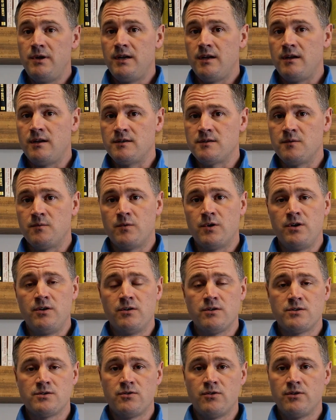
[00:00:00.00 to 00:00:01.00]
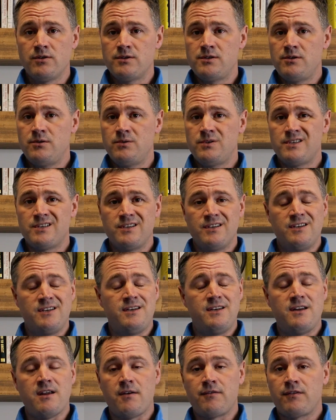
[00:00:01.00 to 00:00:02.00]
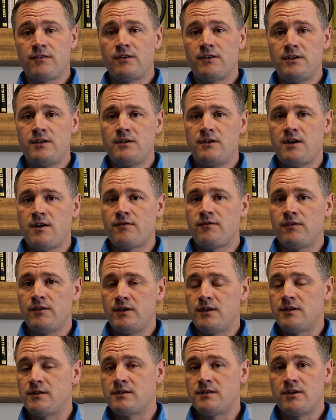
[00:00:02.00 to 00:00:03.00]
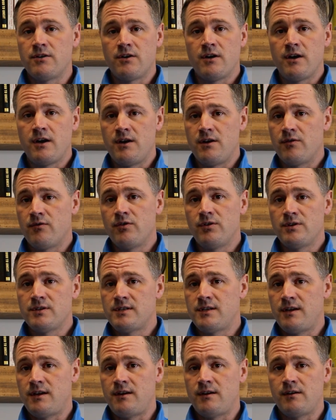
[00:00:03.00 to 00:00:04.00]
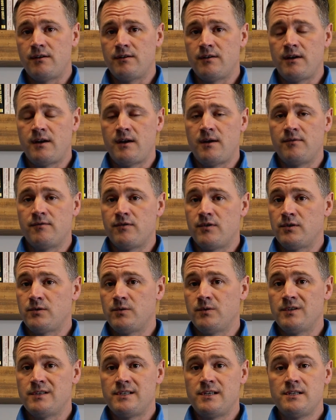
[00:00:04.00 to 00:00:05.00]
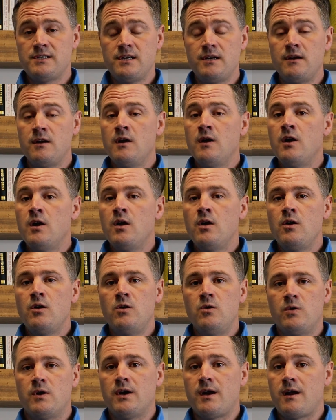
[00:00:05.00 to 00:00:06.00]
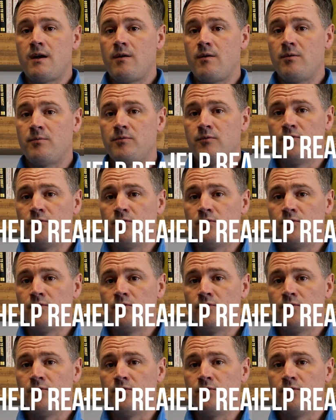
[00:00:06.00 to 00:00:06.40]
media isn't one of your strong suits, definitely consider hiring a real estate virtual assistant who can help